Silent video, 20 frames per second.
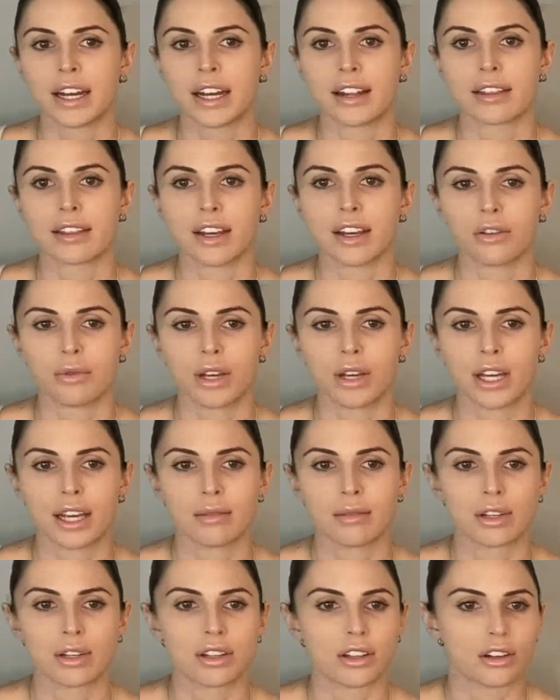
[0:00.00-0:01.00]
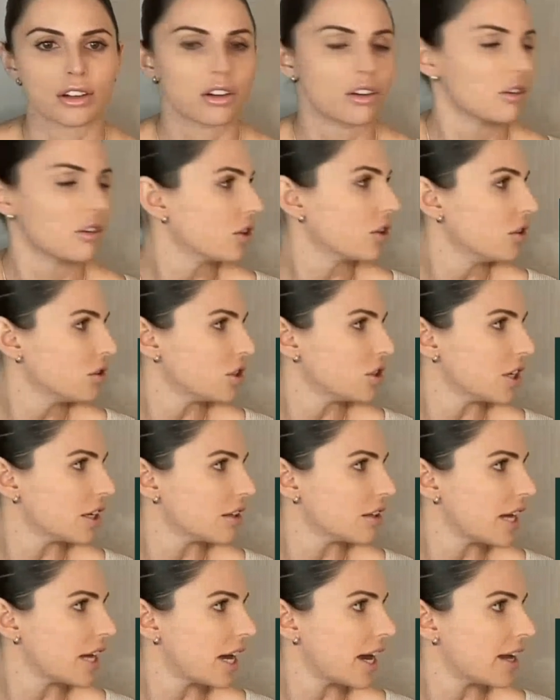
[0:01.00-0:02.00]
And I think we came to the
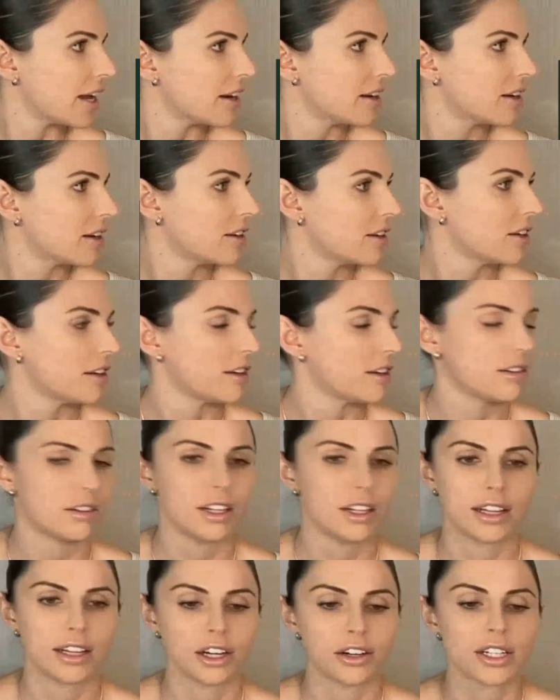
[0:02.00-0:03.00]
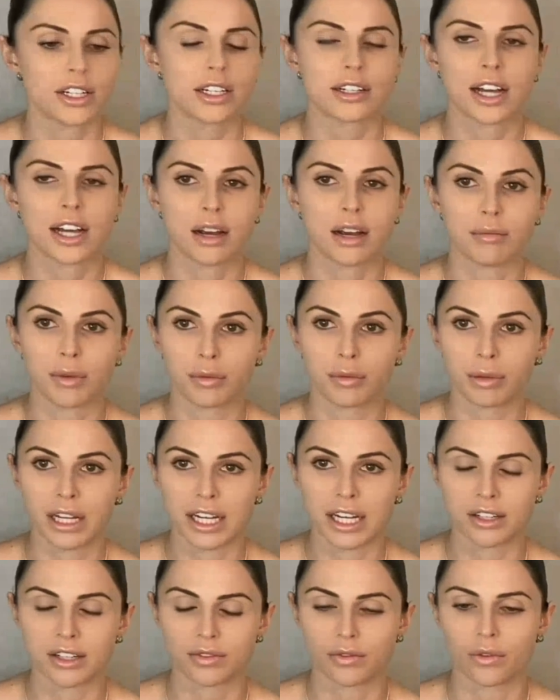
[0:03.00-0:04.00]
conclusion that there is a time and
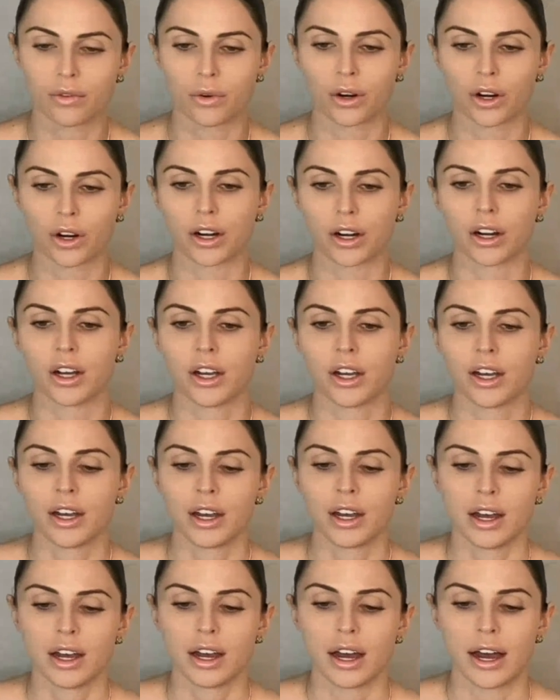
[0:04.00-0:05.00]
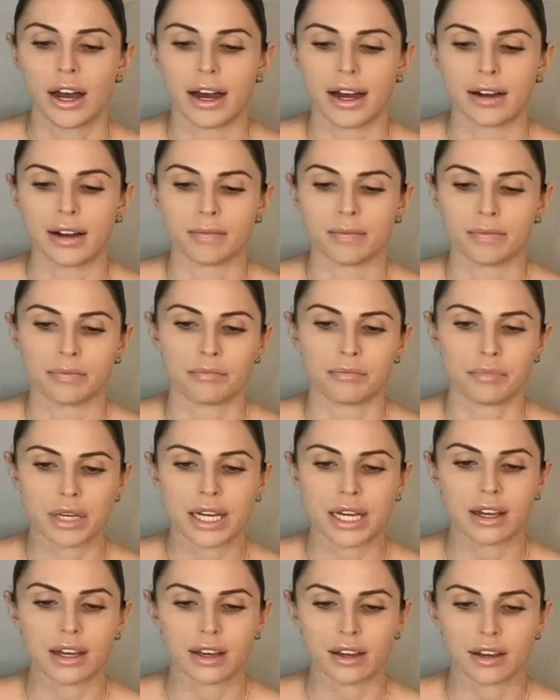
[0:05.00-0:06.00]
place for
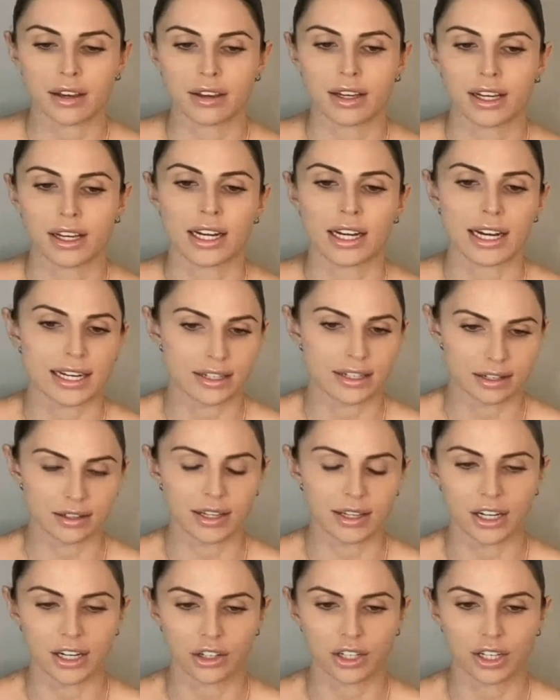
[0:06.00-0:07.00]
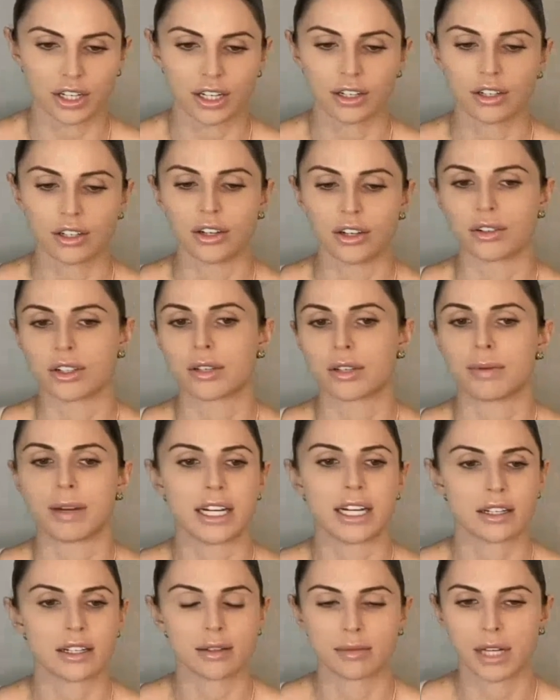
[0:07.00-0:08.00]
being in isolation,
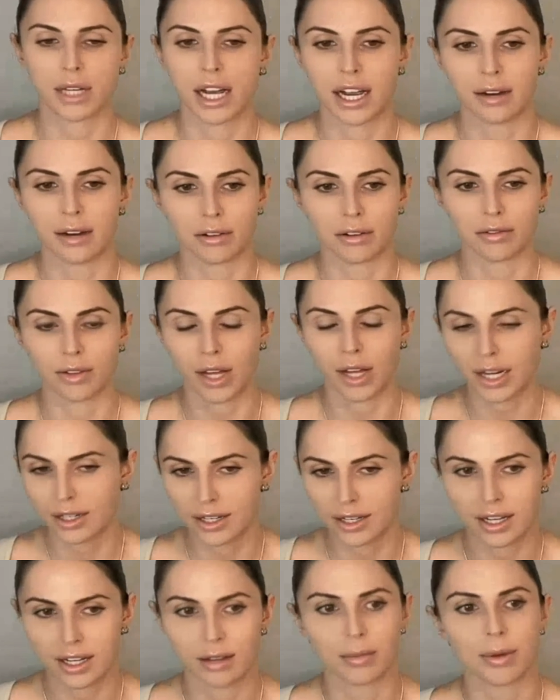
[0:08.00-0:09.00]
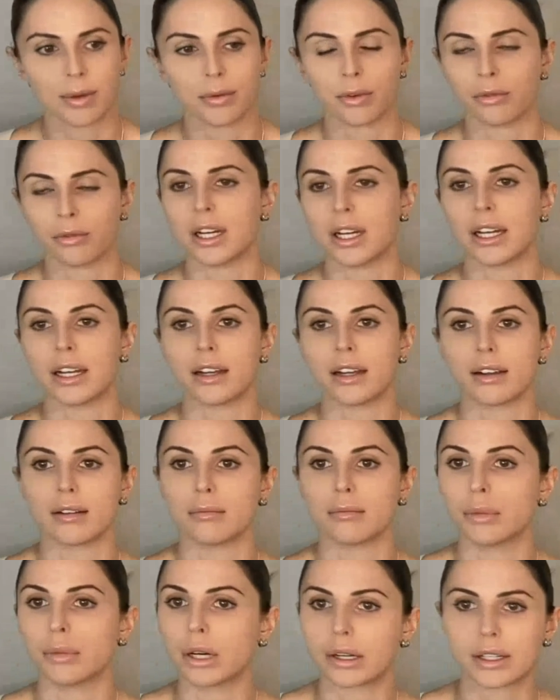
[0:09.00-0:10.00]
spending some time reflecting, maybe
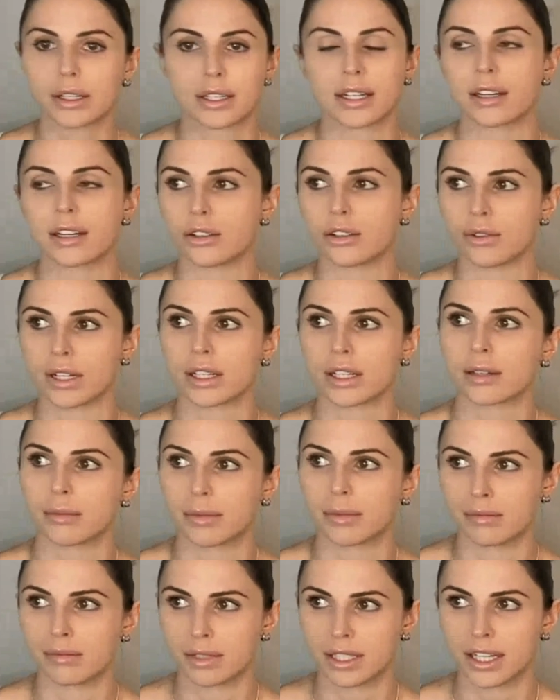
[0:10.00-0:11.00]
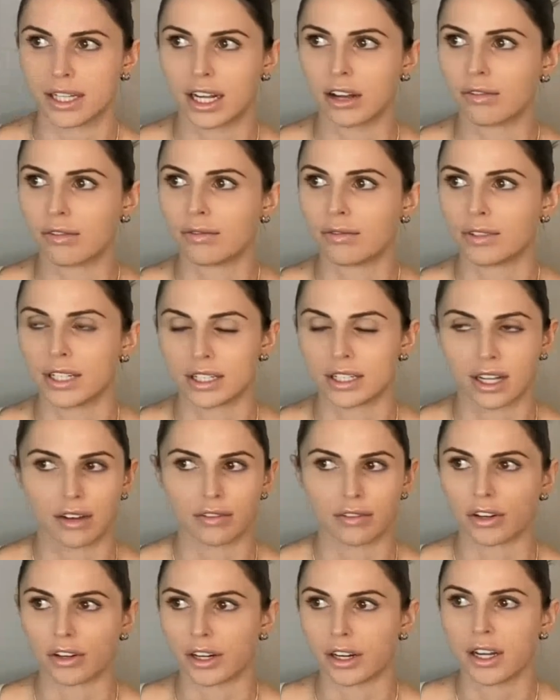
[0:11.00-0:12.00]
reading books and doing some
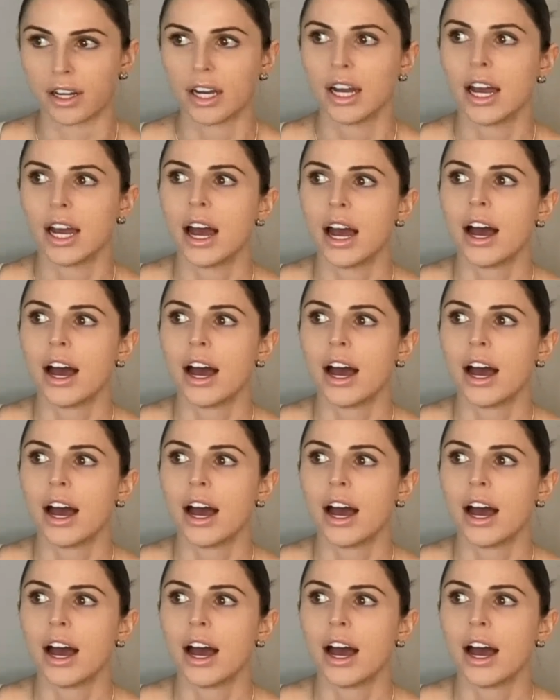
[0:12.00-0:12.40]
self-discovery.